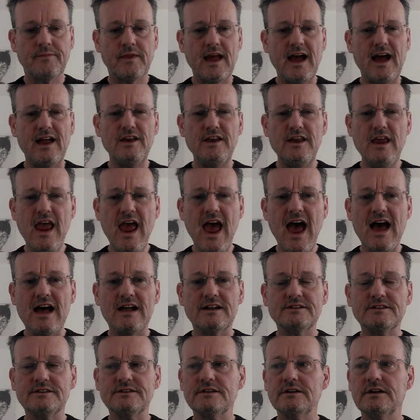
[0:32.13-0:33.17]
And
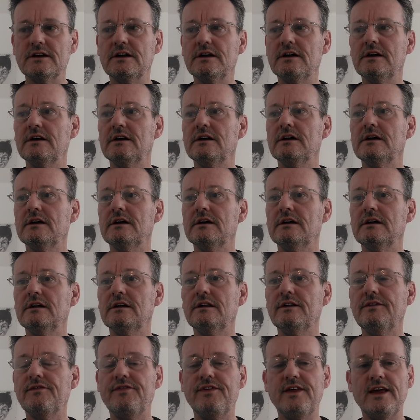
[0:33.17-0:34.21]
yet,
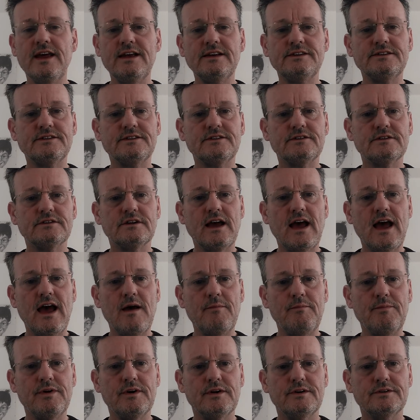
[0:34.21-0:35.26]
this
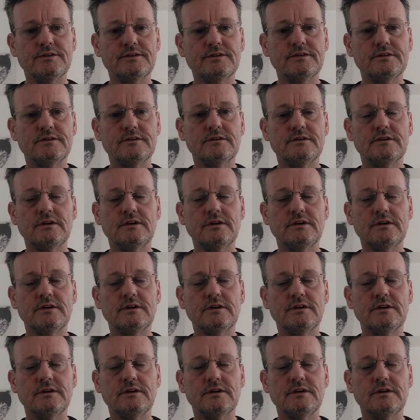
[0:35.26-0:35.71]
happened